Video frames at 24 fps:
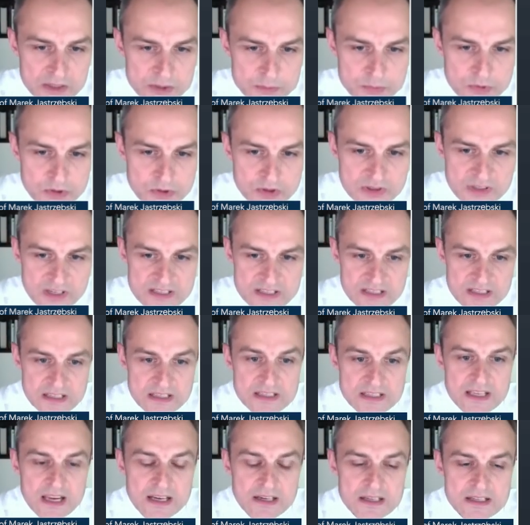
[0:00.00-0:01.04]
progresses
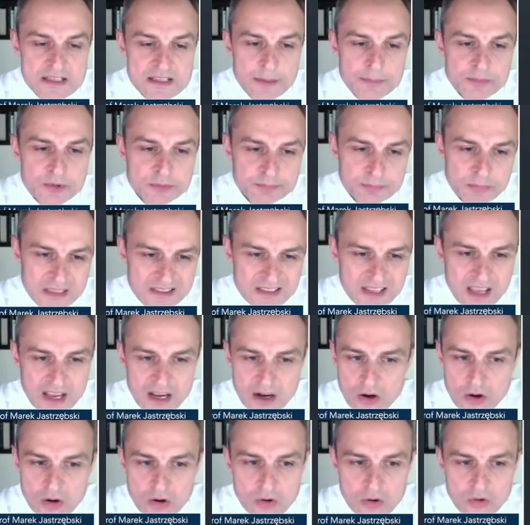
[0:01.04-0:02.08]
inside the septum, but they
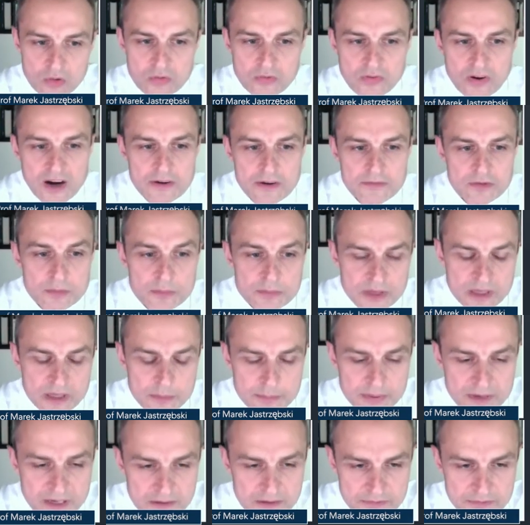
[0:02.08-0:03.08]
are all far from being